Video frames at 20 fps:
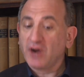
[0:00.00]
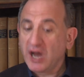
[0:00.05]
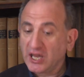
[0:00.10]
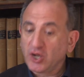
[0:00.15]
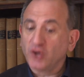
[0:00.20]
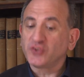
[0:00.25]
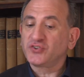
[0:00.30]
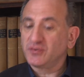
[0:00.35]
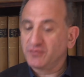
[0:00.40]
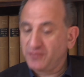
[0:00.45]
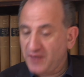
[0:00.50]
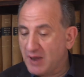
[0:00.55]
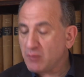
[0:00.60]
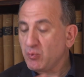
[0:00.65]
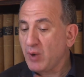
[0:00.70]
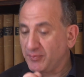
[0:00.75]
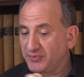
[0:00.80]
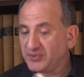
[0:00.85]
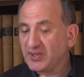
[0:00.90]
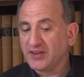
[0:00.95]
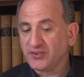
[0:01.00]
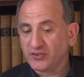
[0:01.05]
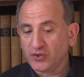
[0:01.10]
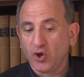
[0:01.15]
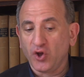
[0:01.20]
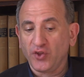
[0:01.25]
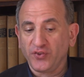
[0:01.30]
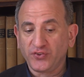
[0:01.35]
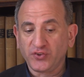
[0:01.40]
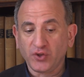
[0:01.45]
there are lots of yeah. websites
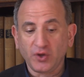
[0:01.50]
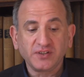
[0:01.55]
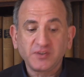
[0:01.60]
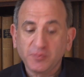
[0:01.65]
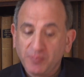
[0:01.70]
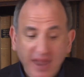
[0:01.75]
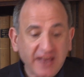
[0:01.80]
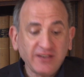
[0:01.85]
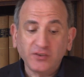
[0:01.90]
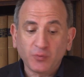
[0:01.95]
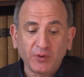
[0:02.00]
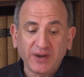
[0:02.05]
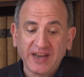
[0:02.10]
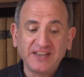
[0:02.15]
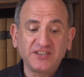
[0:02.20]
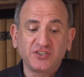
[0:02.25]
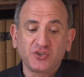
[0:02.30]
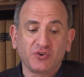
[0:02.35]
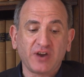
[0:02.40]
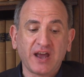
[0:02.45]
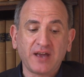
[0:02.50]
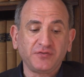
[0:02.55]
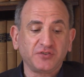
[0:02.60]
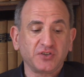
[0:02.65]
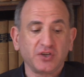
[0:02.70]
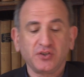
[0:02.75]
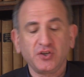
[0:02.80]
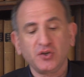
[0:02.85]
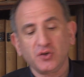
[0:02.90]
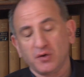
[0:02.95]
on, so it depends what it is you're
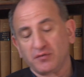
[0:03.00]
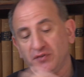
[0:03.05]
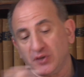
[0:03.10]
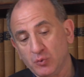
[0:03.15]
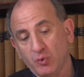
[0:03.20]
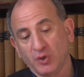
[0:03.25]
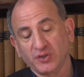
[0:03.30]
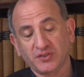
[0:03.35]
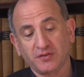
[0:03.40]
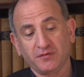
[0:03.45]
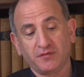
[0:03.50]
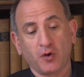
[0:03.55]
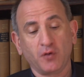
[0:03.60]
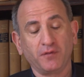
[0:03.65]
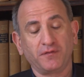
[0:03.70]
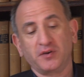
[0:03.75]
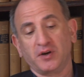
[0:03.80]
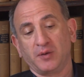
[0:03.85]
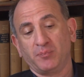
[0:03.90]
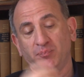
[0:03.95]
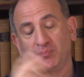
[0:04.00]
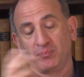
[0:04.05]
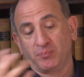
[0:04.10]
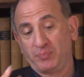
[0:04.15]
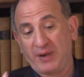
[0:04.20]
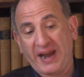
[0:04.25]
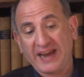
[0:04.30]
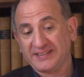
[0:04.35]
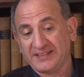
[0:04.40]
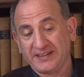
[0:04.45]
after. You know, if you want to vote for a
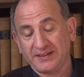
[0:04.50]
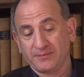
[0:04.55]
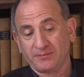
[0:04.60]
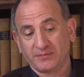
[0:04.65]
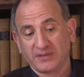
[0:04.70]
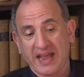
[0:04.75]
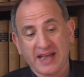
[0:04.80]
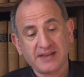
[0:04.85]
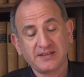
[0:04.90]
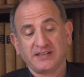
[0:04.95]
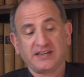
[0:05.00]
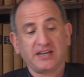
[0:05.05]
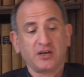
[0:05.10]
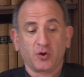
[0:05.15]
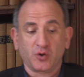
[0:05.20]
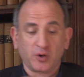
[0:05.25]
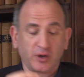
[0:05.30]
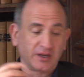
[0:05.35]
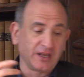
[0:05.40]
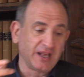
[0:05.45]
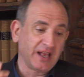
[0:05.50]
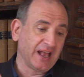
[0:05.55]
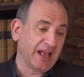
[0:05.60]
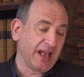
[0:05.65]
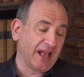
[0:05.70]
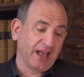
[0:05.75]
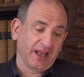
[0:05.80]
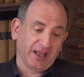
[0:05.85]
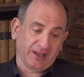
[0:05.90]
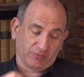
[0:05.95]
Brexit candidate or a
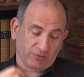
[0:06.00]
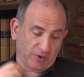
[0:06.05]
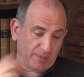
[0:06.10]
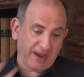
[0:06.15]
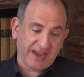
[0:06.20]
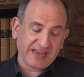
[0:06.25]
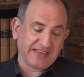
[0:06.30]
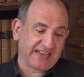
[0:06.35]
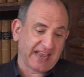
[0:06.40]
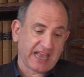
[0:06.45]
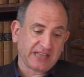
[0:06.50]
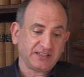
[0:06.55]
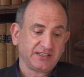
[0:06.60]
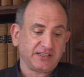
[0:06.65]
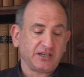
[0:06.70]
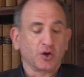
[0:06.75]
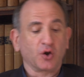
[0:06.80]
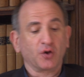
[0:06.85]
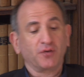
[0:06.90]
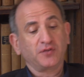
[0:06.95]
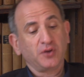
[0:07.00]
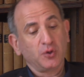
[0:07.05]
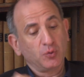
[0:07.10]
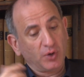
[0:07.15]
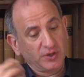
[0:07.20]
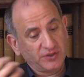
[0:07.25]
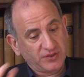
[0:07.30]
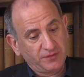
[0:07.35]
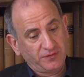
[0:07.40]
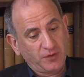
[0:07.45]
Remain candidate, or if you
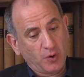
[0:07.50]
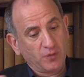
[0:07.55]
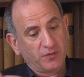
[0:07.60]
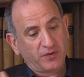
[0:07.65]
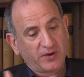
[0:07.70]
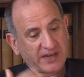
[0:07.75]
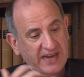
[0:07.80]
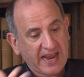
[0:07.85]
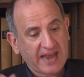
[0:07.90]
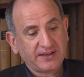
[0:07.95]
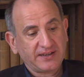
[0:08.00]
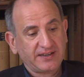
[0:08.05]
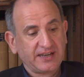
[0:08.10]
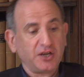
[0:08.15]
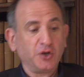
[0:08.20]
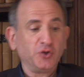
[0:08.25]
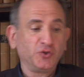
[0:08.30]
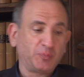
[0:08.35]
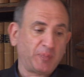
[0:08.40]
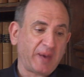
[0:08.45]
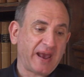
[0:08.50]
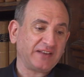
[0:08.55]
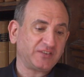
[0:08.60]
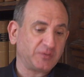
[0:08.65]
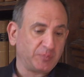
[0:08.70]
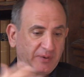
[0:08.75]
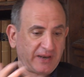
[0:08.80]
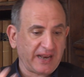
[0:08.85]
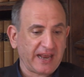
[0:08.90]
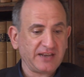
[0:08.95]
want to vote for a candidate who's
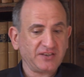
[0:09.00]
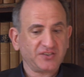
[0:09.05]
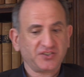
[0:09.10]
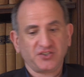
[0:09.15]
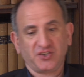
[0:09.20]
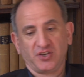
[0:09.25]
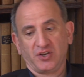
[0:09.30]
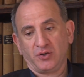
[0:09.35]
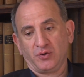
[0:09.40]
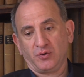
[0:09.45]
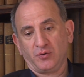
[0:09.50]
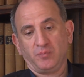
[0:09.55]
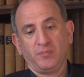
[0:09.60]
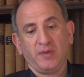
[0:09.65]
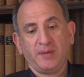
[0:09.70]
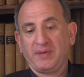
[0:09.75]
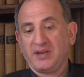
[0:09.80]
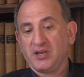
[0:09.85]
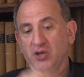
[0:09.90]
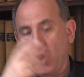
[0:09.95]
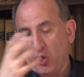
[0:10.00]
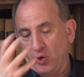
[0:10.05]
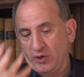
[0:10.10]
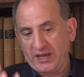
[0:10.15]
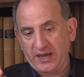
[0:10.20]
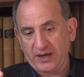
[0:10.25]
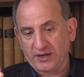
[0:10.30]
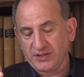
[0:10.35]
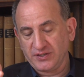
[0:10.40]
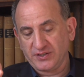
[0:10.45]
best placed to maybe not
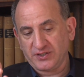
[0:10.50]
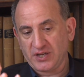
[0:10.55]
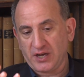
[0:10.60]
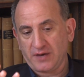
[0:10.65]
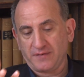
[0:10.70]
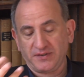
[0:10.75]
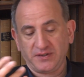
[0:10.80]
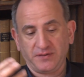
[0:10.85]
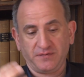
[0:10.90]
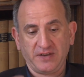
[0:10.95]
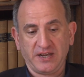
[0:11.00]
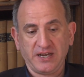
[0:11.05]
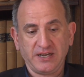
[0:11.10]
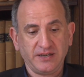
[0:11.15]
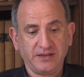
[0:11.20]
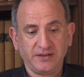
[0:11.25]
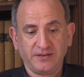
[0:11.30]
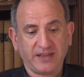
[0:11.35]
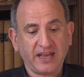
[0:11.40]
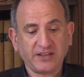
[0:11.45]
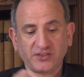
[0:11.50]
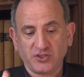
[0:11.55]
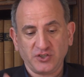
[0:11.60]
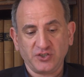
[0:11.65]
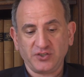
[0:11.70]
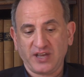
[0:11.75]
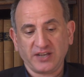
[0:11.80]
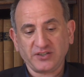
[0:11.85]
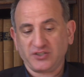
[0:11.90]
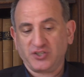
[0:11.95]
let a Conservative in, that's
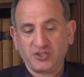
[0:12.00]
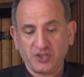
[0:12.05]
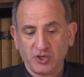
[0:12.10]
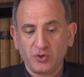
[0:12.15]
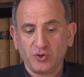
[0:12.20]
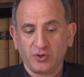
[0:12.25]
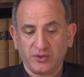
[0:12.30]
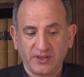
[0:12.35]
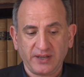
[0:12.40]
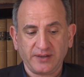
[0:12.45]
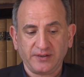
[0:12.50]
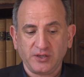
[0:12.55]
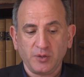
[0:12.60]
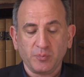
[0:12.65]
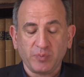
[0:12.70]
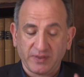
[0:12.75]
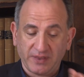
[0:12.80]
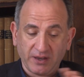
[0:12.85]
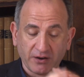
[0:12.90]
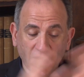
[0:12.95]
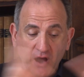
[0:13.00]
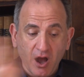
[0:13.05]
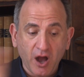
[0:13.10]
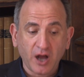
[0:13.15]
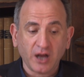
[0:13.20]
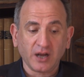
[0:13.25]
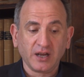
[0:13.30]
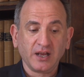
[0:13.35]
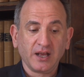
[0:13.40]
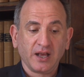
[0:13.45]
that's you. That, you know, but there
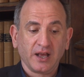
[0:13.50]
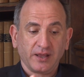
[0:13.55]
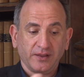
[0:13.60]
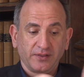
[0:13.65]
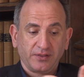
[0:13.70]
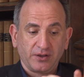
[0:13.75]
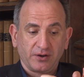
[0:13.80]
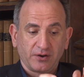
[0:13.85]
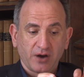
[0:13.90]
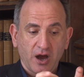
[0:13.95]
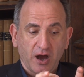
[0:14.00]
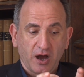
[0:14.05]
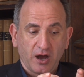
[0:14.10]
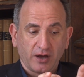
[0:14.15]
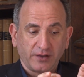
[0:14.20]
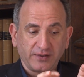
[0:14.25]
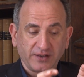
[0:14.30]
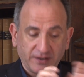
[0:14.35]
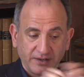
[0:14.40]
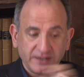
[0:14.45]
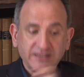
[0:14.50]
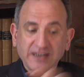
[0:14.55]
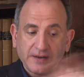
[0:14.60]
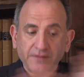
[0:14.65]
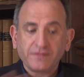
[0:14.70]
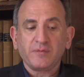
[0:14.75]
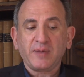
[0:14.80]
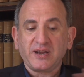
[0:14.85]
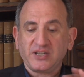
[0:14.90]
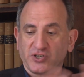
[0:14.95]
are there are there is
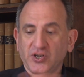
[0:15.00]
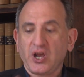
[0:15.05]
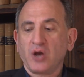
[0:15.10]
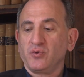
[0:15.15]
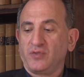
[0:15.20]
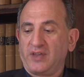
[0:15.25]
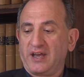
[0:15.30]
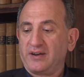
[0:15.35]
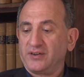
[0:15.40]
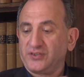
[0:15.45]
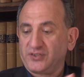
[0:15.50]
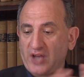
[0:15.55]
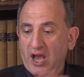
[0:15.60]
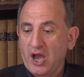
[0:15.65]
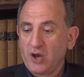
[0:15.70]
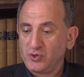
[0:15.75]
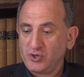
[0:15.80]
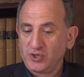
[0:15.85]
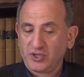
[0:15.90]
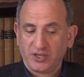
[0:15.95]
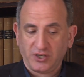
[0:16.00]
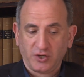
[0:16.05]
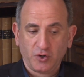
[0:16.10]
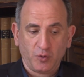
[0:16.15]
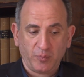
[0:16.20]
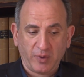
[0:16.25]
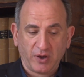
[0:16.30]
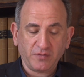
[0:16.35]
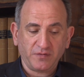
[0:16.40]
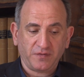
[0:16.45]
information out there as to how you can go
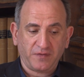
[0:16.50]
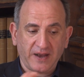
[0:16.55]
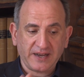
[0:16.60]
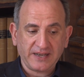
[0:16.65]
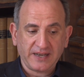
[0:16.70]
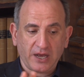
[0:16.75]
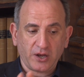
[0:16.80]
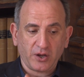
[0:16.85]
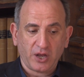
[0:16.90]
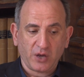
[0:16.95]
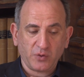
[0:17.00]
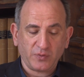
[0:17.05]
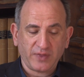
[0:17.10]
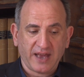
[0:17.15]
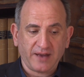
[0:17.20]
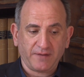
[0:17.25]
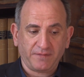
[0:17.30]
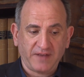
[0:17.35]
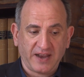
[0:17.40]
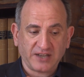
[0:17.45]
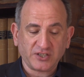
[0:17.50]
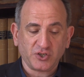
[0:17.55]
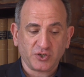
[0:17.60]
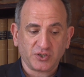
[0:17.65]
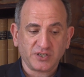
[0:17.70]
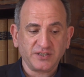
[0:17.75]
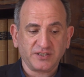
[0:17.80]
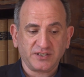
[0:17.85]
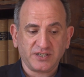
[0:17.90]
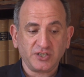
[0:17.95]
about and find out how that affects
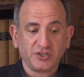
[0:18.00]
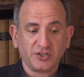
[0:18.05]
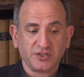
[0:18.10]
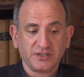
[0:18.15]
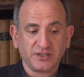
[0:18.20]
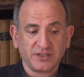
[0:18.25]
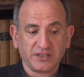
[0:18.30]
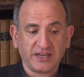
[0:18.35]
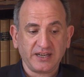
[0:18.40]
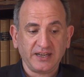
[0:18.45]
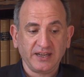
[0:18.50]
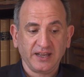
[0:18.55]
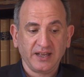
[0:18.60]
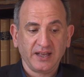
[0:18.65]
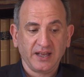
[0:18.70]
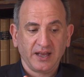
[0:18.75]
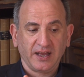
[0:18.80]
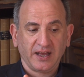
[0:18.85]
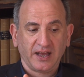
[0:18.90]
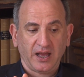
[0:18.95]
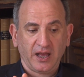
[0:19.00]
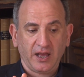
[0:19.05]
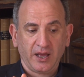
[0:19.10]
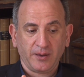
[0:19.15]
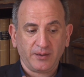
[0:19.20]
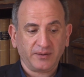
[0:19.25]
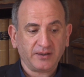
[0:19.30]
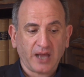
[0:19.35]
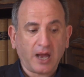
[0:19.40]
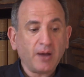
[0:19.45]
your constituency.
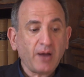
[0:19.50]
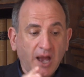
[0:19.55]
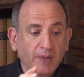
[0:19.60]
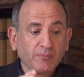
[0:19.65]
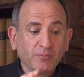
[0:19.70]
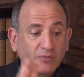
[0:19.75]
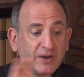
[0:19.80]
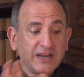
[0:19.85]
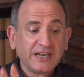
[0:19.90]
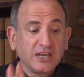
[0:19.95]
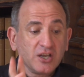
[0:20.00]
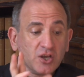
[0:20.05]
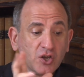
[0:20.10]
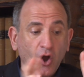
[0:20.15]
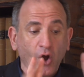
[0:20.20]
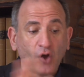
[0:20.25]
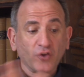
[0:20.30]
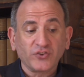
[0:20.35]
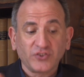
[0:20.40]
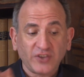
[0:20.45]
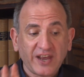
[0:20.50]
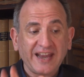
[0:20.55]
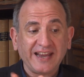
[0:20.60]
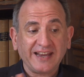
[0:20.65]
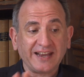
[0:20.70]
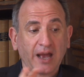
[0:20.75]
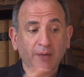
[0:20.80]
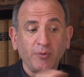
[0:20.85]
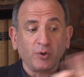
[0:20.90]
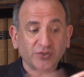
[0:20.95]
Uh, I, I'm really not
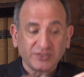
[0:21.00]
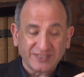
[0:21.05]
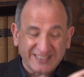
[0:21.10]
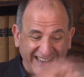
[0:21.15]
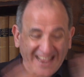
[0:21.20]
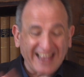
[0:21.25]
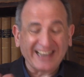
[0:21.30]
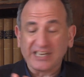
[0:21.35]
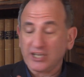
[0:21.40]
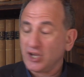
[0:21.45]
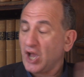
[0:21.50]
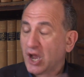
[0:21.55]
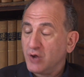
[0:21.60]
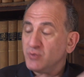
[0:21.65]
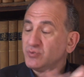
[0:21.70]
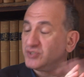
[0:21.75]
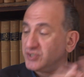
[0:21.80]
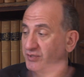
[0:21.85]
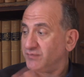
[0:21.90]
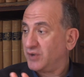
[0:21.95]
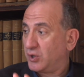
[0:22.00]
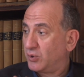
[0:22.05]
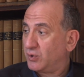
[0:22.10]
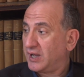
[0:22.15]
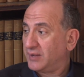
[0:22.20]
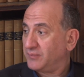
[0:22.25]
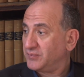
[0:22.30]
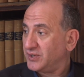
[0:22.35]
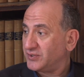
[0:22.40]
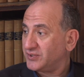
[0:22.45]
saying, I'm not telling you how to vote.
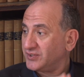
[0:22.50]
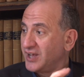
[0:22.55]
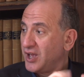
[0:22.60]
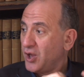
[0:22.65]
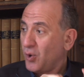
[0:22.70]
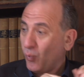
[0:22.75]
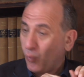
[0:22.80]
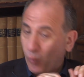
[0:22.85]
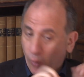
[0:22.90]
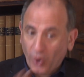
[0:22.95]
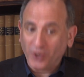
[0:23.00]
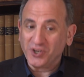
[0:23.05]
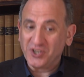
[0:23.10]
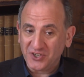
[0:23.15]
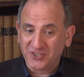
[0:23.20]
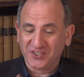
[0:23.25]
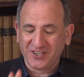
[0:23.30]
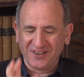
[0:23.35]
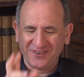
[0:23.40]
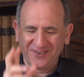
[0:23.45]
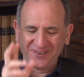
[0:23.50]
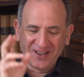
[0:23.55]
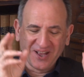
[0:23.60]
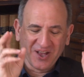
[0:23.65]
I just want you to